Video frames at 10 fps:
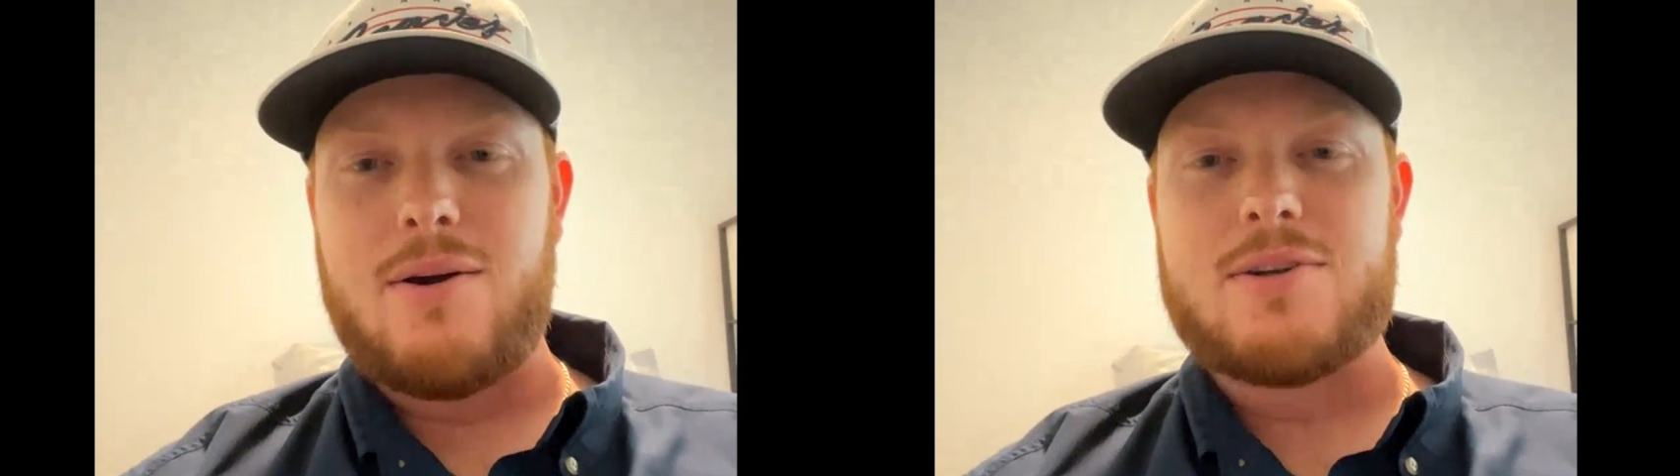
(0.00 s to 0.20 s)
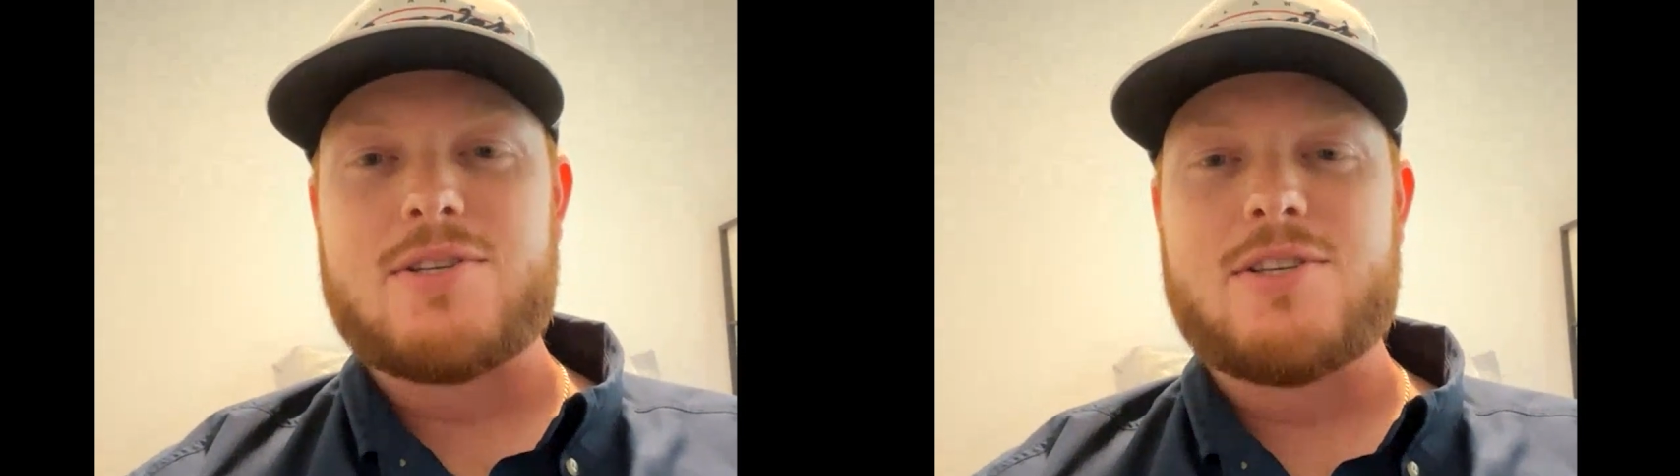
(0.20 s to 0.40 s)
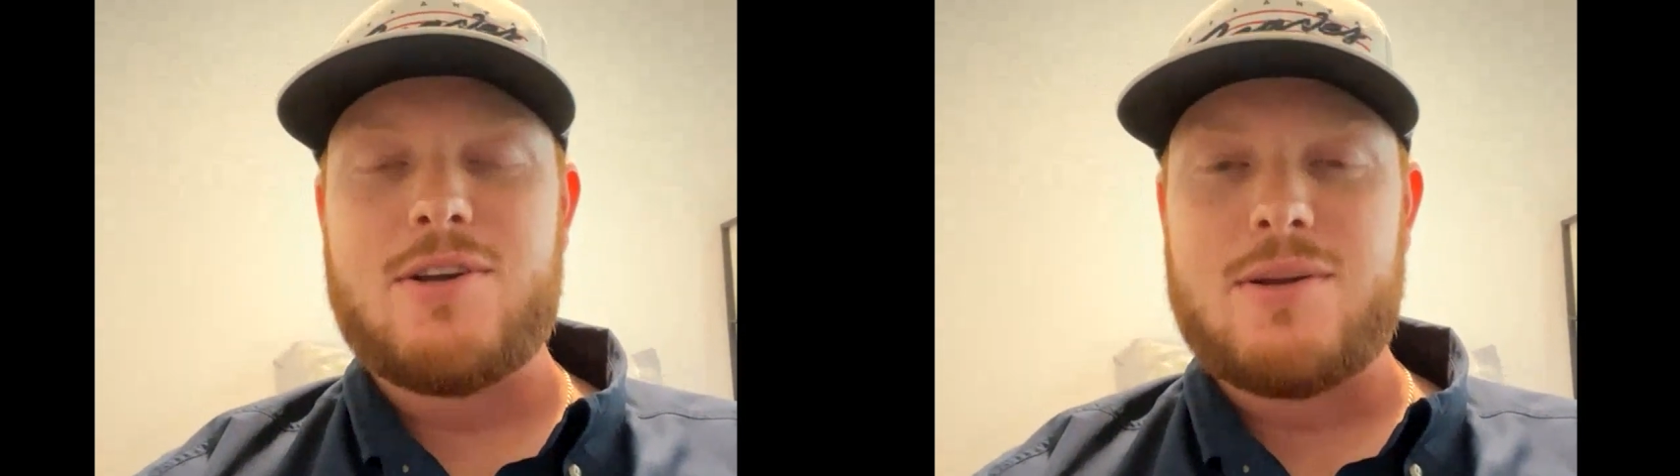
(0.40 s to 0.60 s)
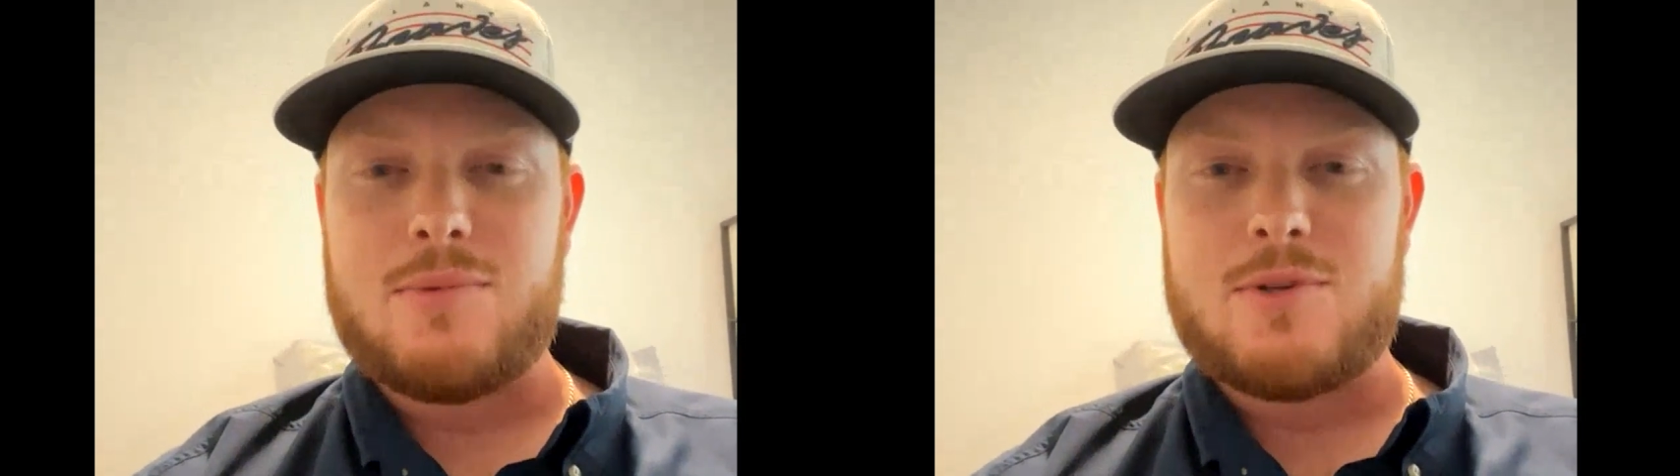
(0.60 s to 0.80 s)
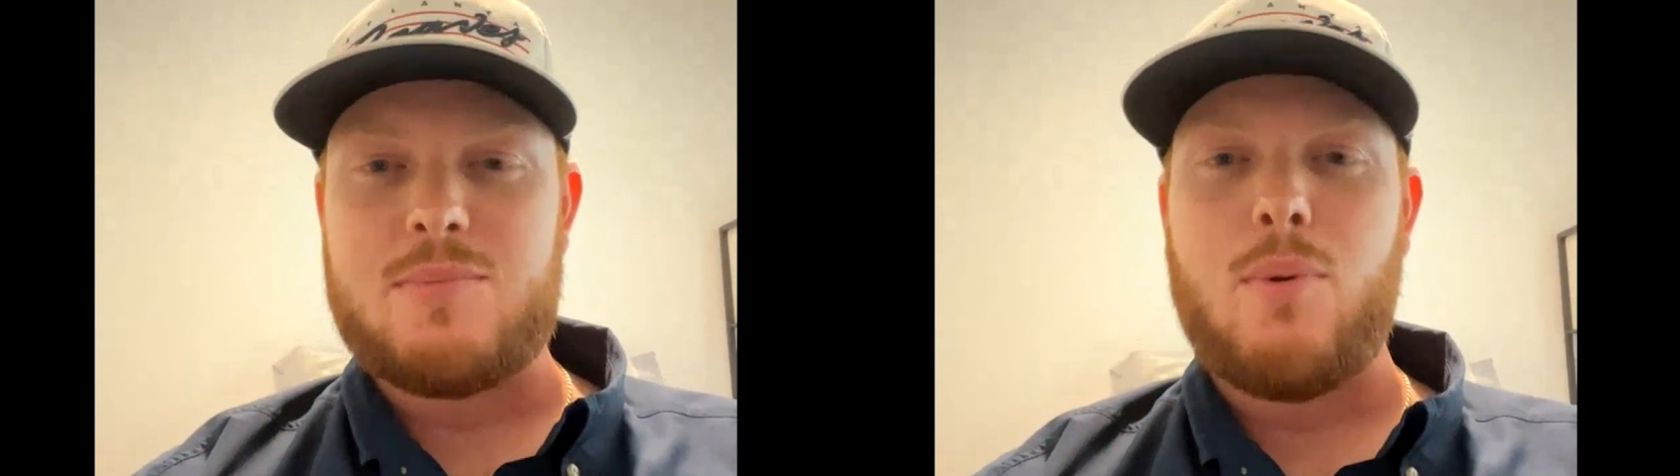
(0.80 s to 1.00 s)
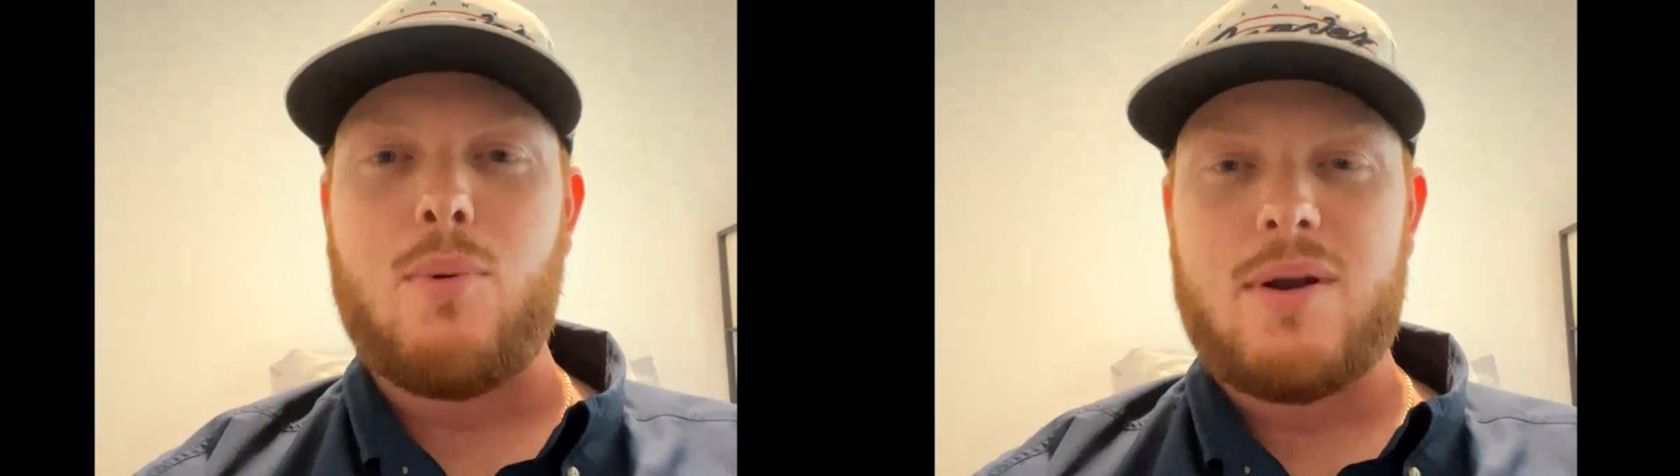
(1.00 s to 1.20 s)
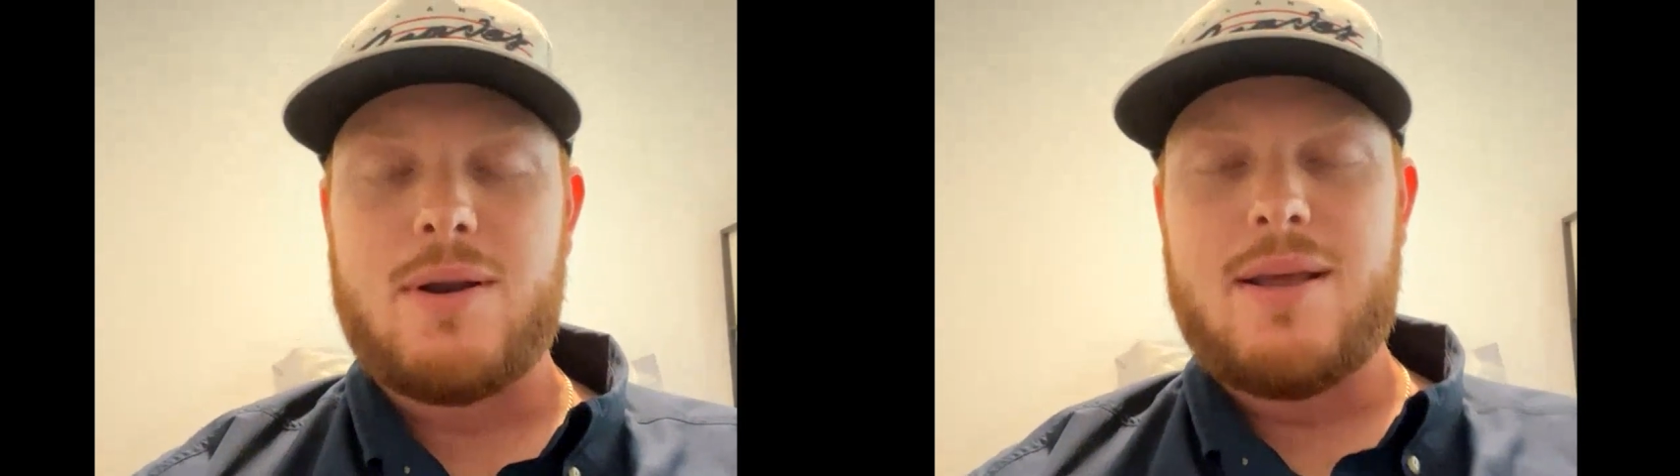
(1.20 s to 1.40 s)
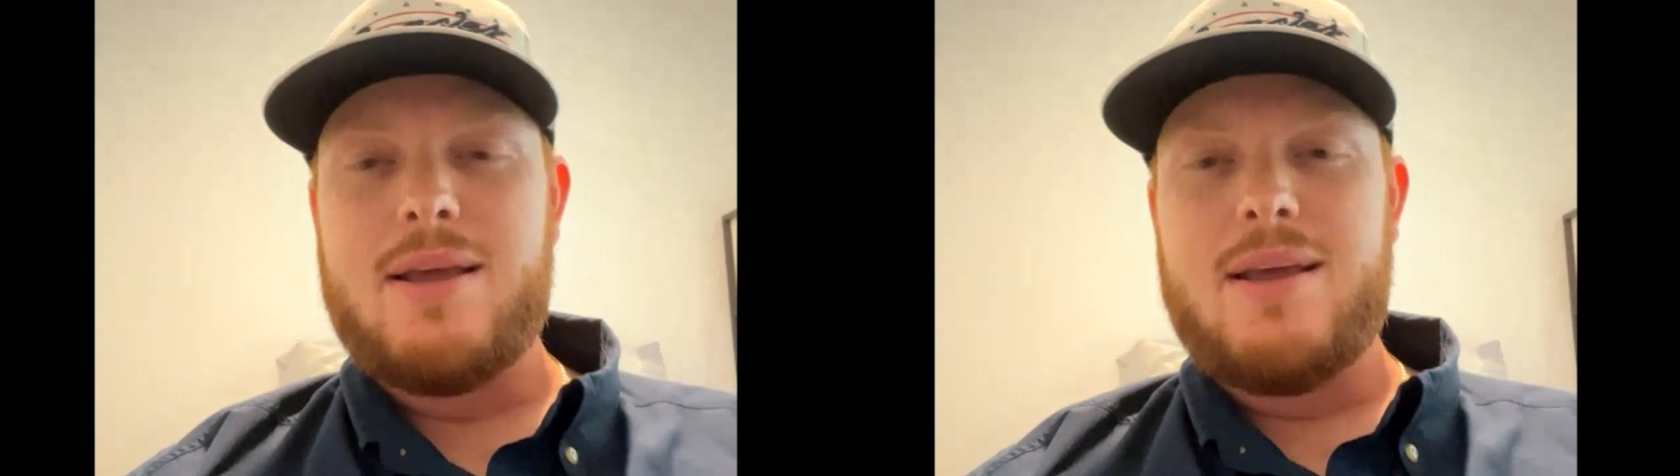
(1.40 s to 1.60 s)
our son was born.